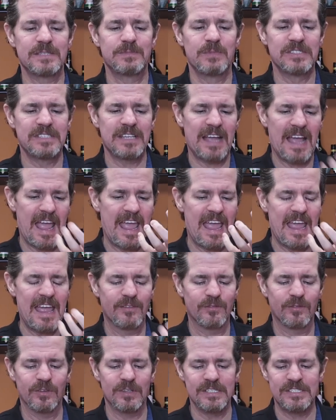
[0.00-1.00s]
It smells like a
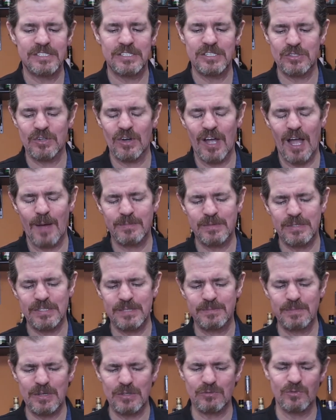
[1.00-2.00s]
handful of citra hops. It
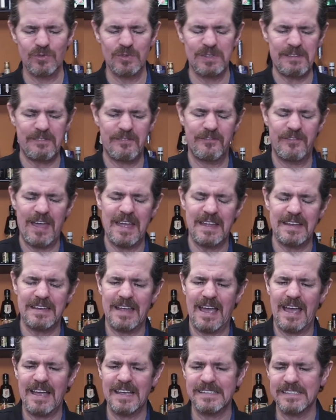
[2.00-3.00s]
smells really
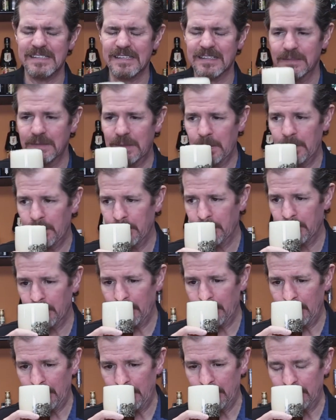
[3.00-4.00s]
fantastic.
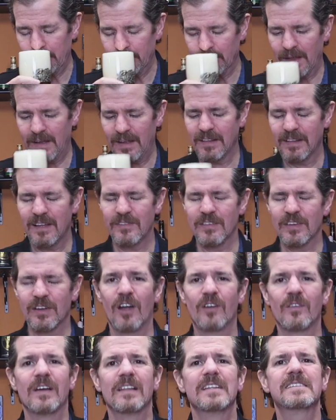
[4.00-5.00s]
I love it.
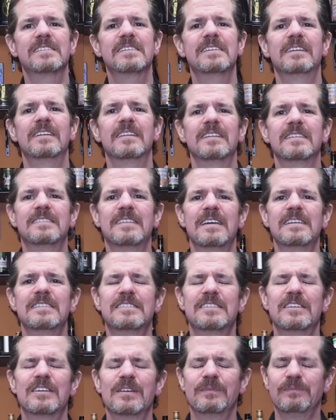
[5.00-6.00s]
All right, let's get into the
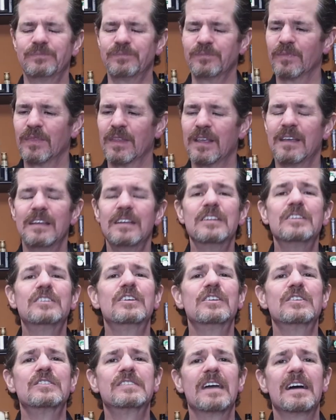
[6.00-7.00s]
taste here.
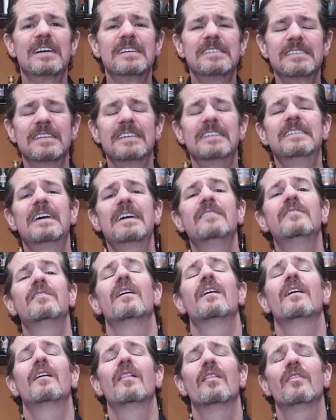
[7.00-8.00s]
Cheers, guys. And
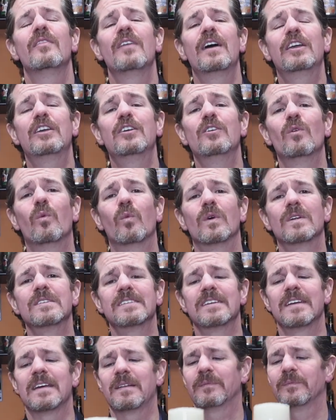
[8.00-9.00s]
Dave, thank you
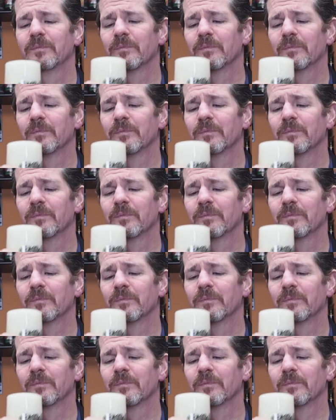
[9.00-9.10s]
once again.